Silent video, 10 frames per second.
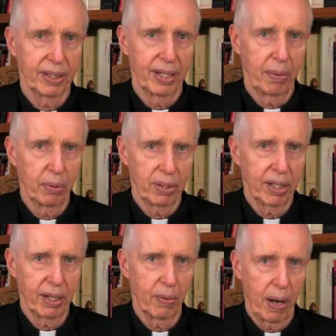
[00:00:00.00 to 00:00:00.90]
I won't tell
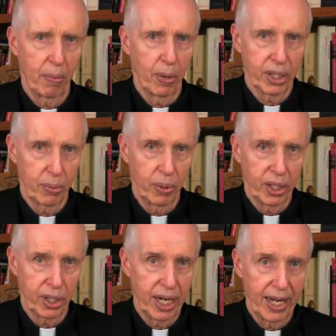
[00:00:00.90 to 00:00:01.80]
you
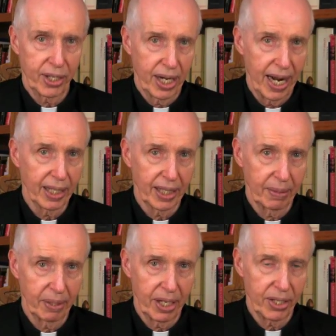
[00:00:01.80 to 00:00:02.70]
which nationality,
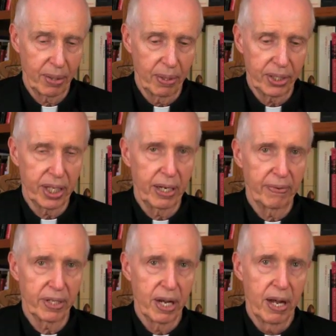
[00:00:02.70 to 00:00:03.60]
but they say, what's the difference